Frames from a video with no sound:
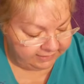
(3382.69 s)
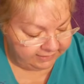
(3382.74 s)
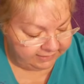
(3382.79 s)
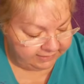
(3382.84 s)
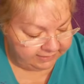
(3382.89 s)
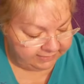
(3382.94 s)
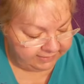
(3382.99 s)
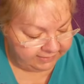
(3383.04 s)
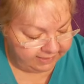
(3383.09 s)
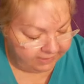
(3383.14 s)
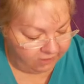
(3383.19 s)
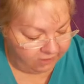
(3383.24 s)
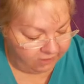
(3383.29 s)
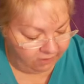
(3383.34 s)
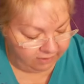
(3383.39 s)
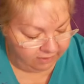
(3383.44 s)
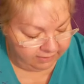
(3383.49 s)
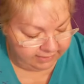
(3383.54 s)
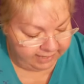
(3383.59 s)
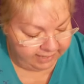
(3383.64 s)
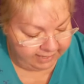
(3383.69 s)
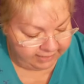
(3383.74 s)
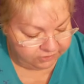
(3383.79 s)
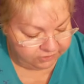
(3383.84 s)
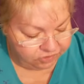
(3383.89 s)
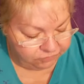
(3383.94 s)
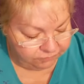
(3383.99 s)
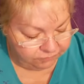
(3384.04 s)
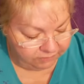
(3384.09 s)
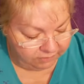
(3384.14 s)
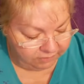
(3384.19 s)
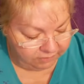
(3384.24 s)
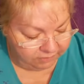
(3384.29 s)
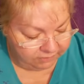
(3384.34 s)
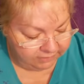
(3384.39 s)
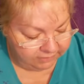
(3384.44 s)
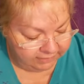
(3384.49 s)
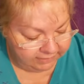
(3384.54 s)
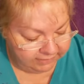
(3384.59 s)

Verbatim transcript: is an all natural